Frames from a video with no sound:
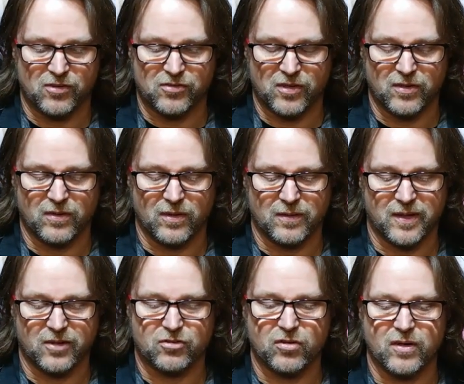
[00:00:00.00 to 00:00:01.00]
So I'm
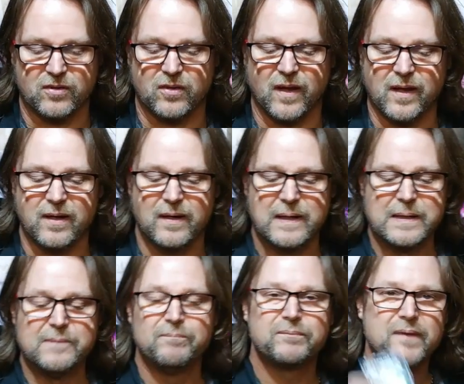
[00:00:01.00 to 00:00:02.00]
going to try to do that,
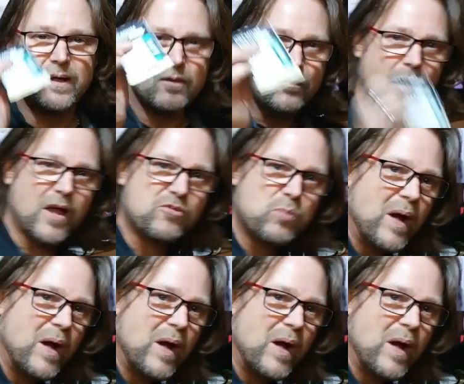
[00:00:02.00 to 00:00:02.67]
as